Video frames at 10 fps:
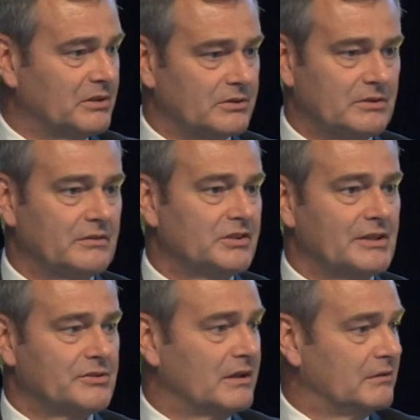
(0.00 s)
because of the
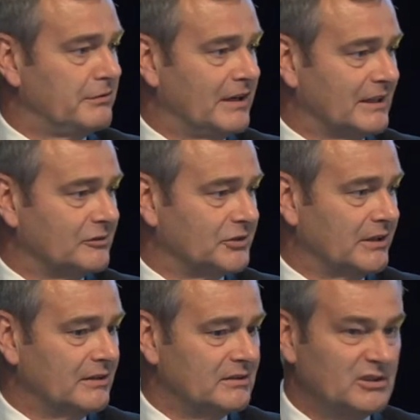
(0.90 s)
saturated fat
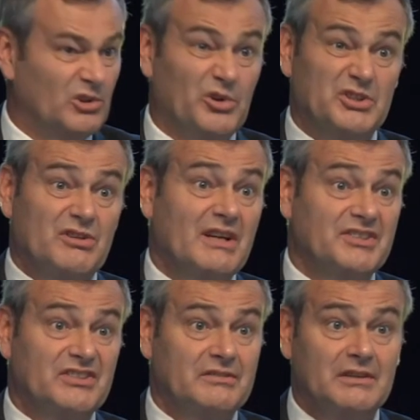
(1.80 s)
content or the
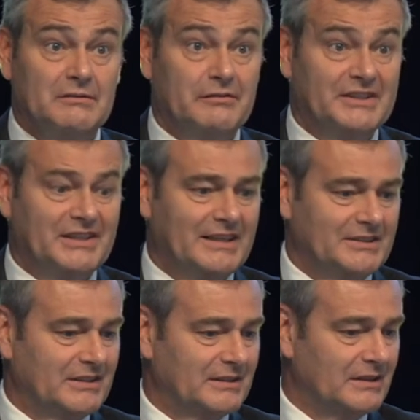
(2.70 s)
trans fatty
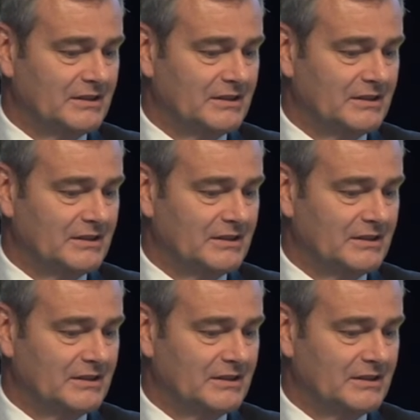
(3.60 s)
acid,